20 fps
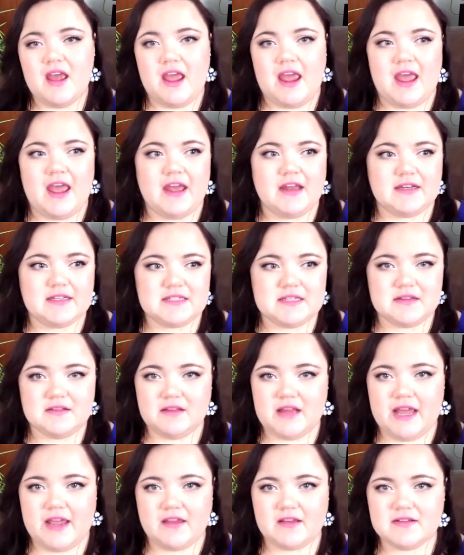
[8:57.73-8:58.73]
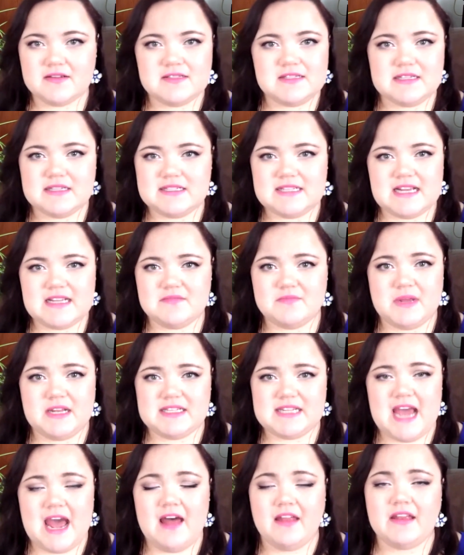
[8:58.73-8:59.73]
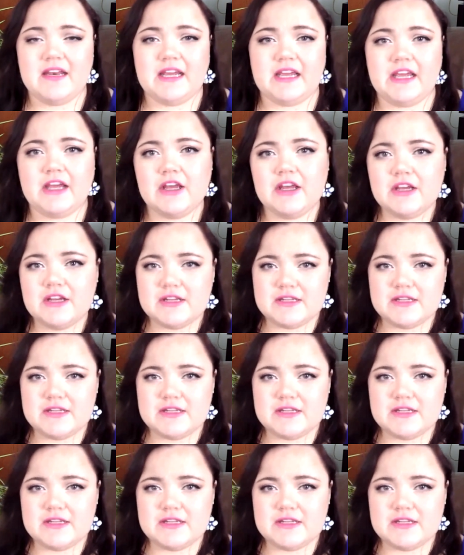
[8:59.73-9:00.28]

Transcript: and like success mentality.